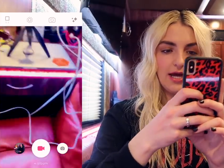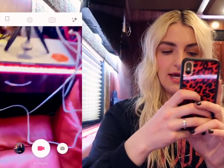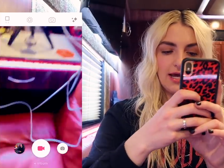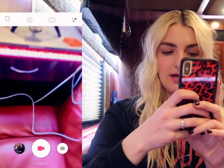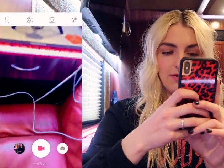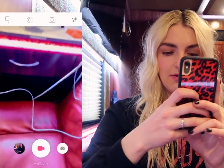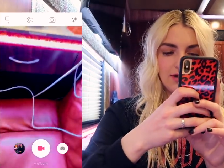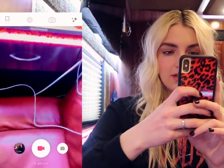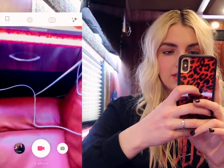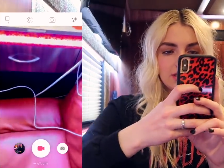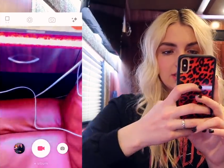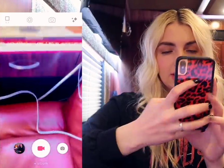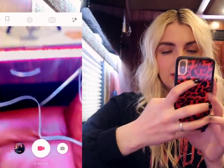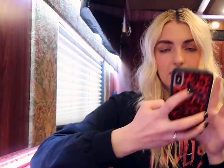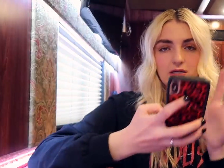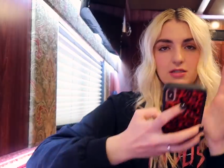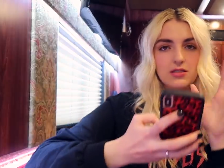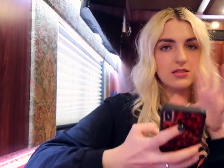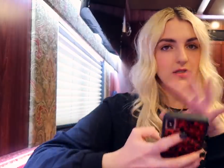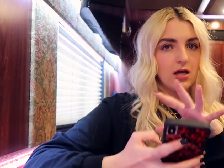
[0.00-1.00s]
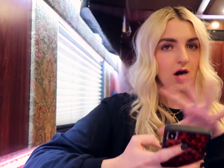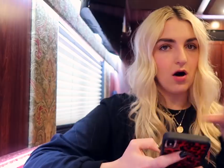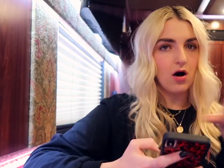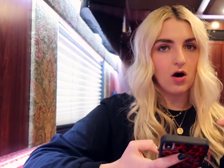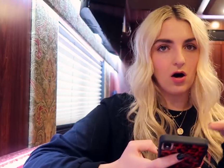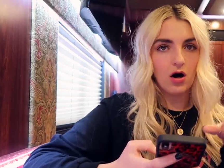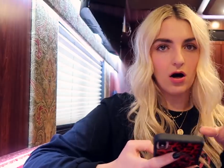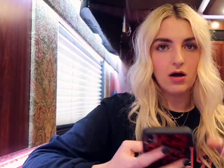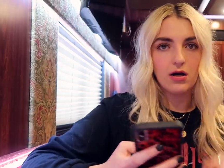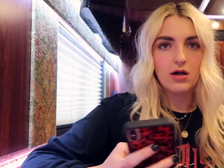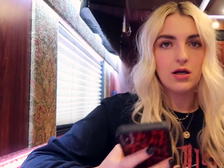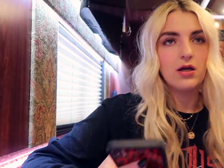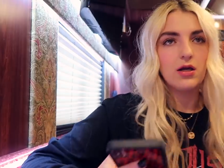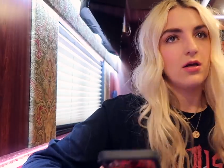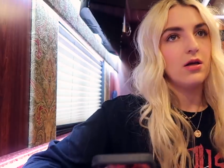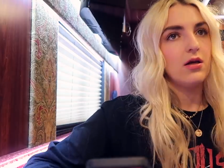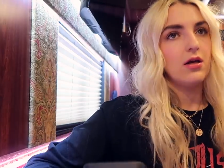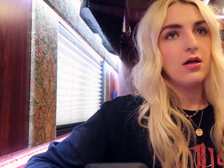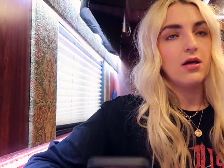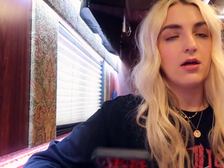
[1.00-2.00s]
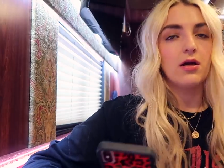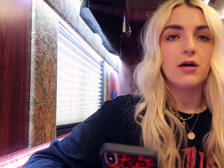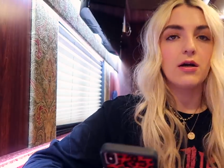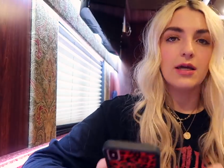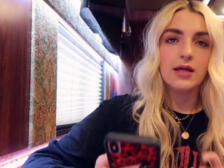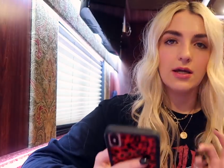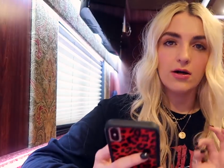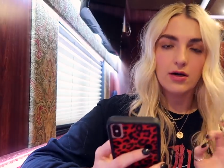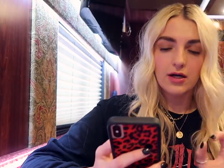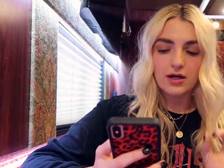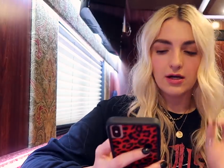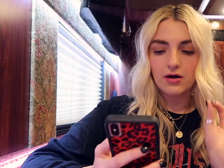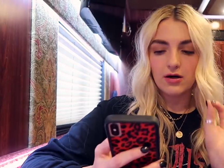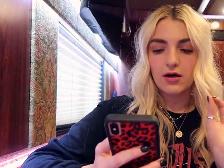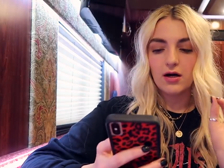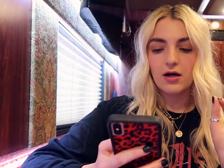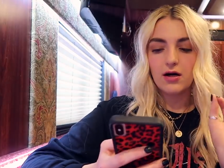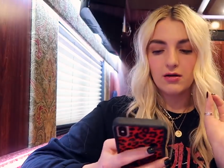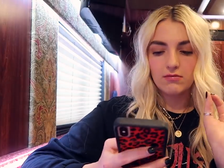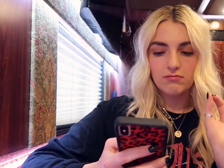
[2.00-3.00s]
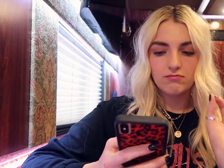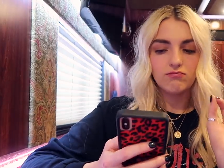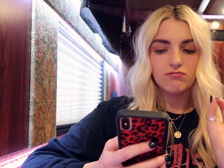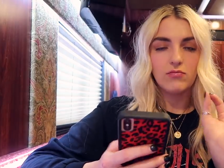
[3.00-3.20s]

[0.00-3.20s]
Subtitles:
Anyways, this, oh, Kira Kira,